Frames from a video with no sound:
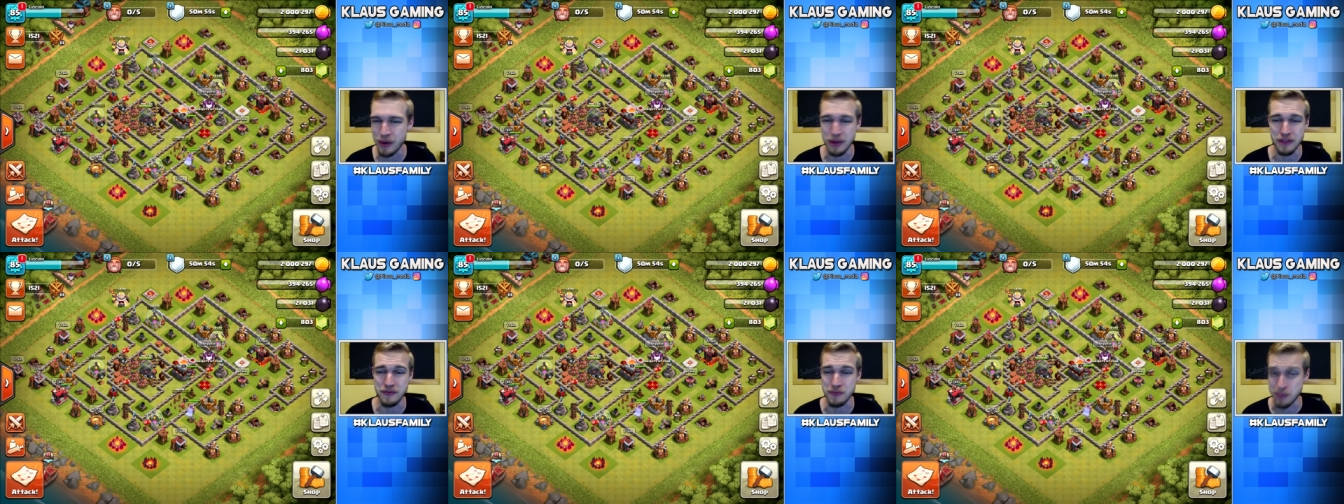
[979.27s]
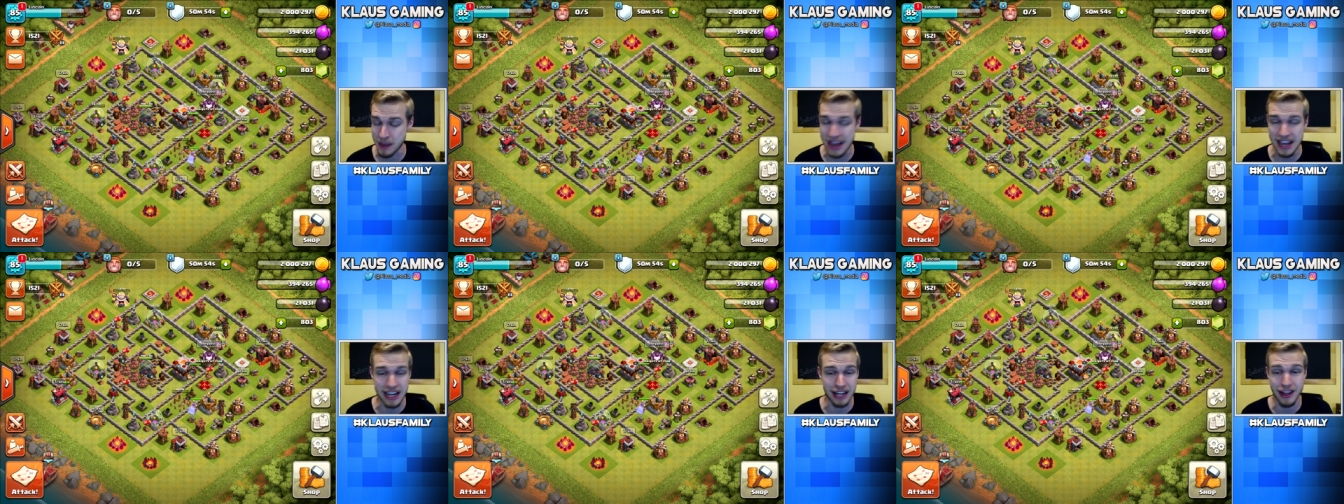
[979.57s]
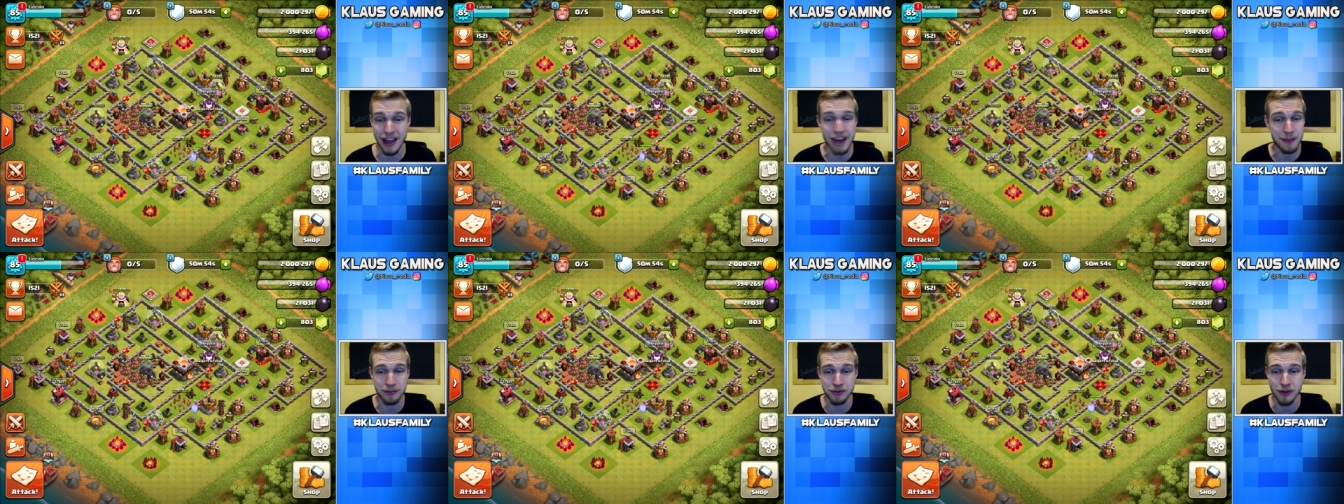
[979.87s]
We've made a
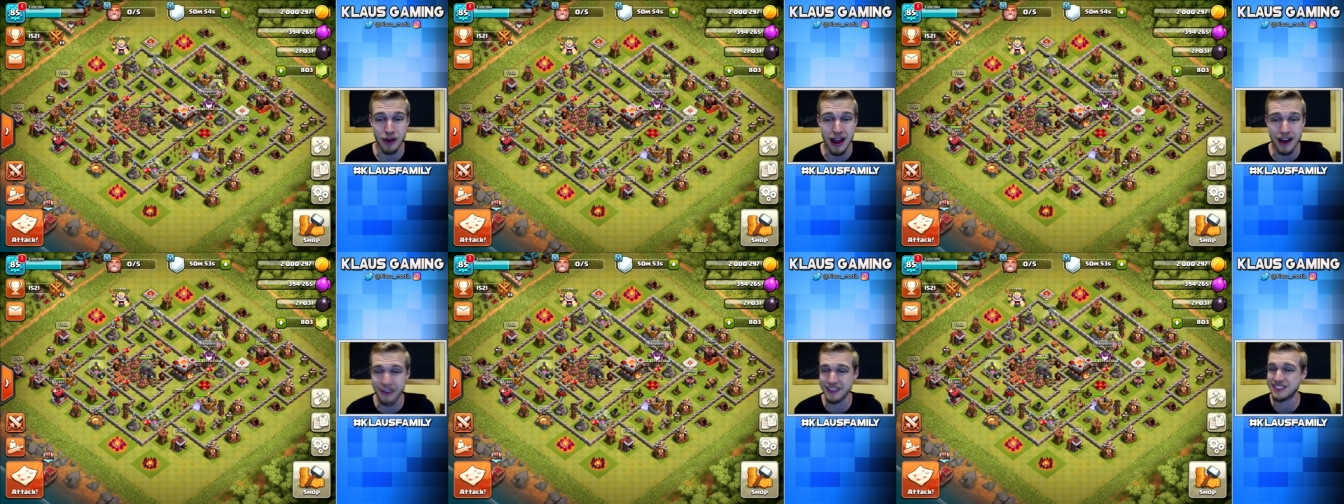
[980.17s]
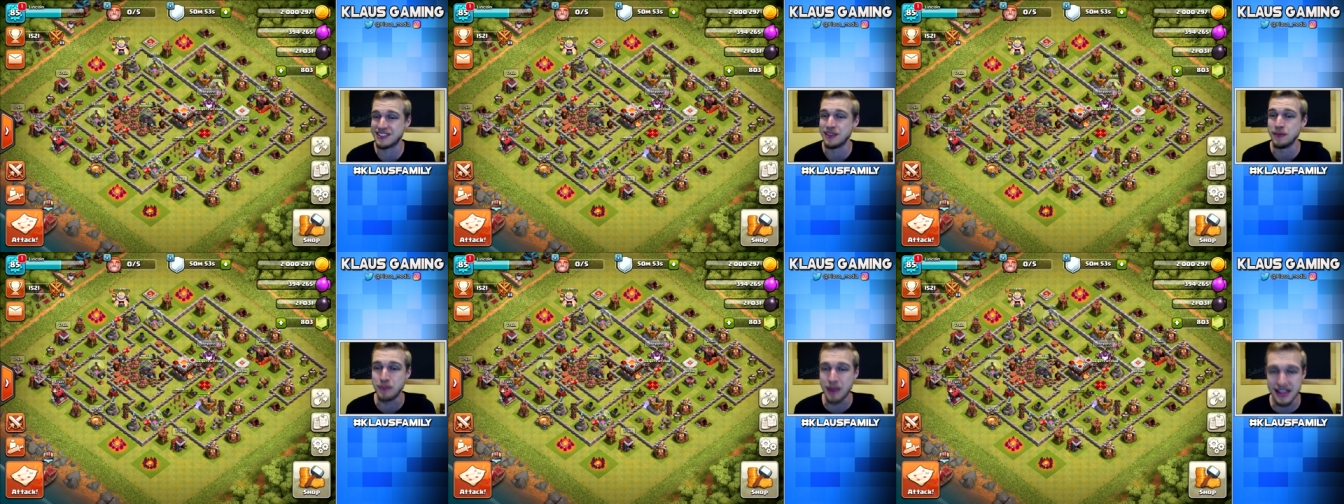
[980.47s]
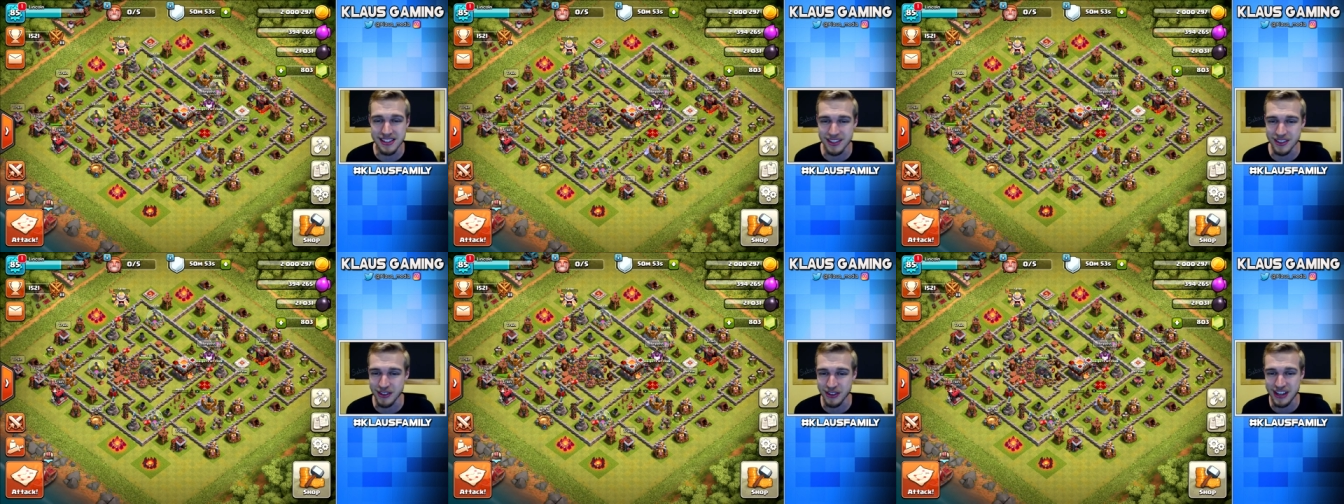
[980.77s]
lot of progress. The
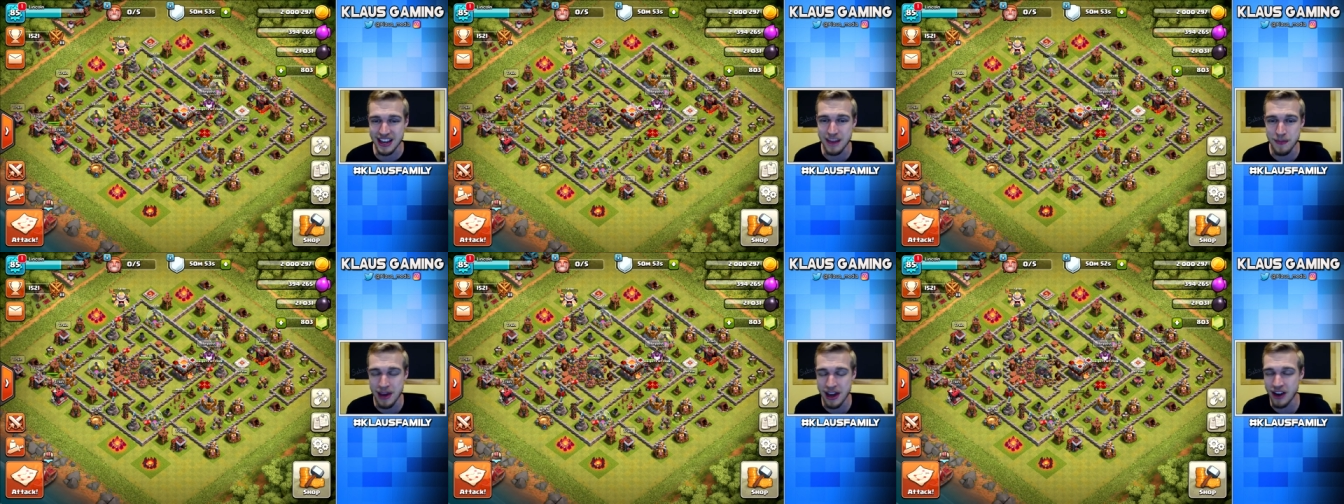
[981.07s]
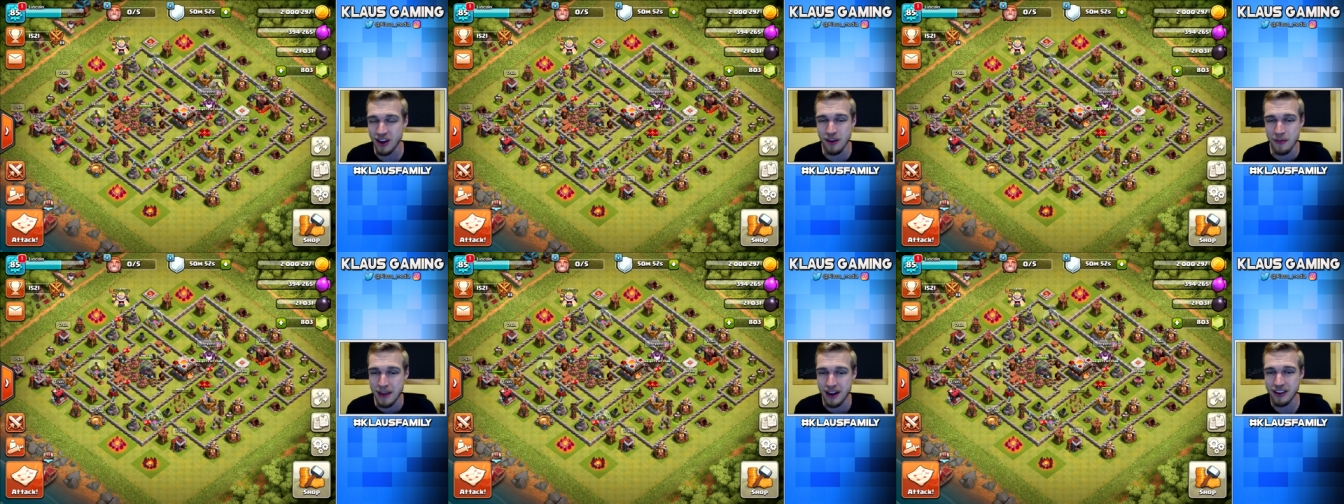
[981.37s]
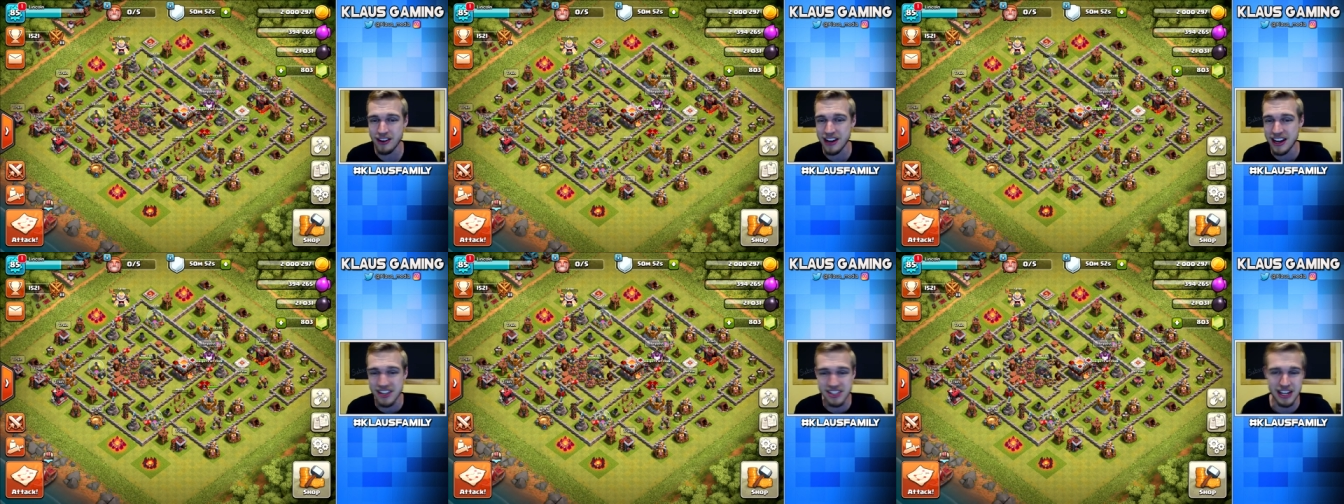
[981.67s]
base is looking better and
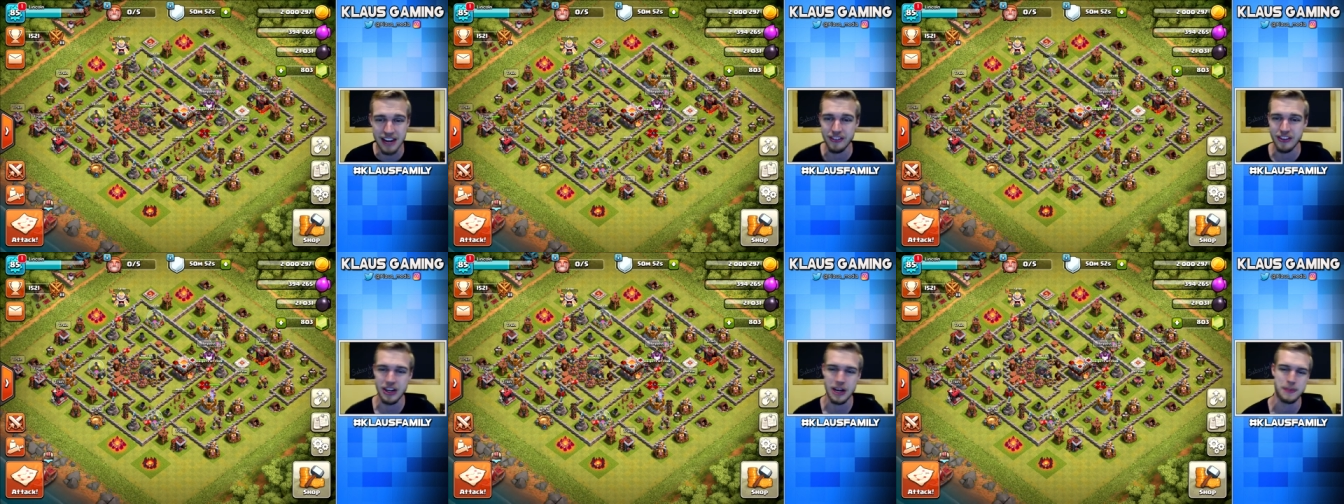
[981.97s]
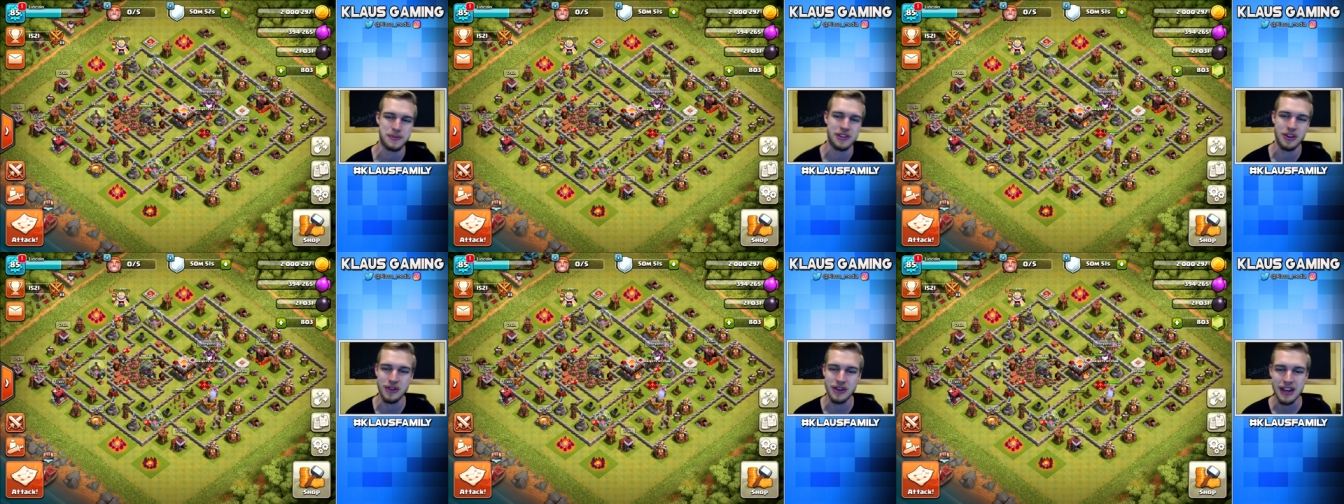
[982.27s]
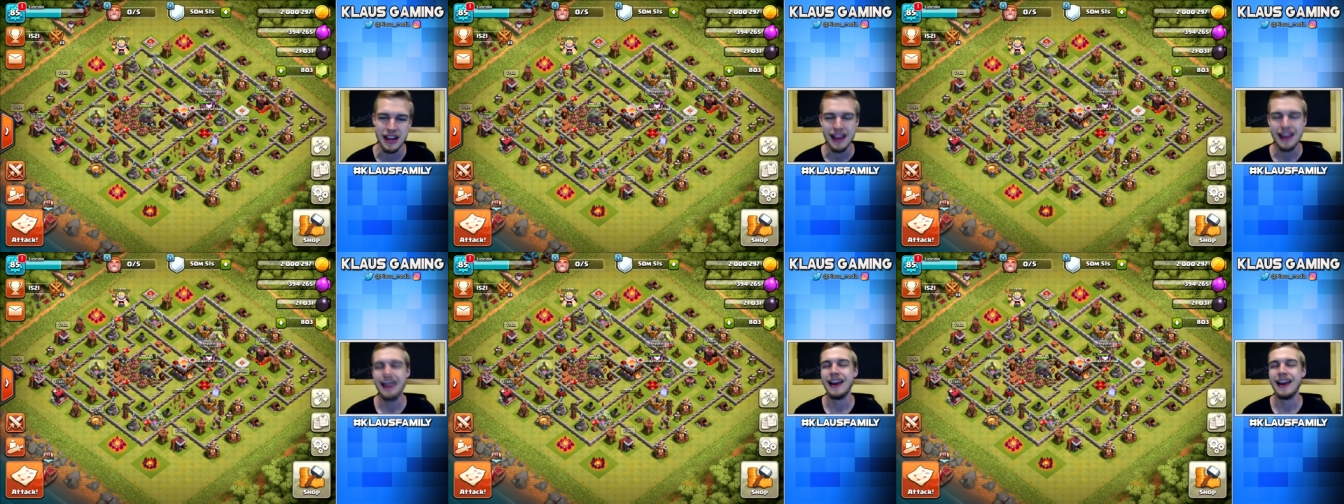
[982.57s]
better each and every episode.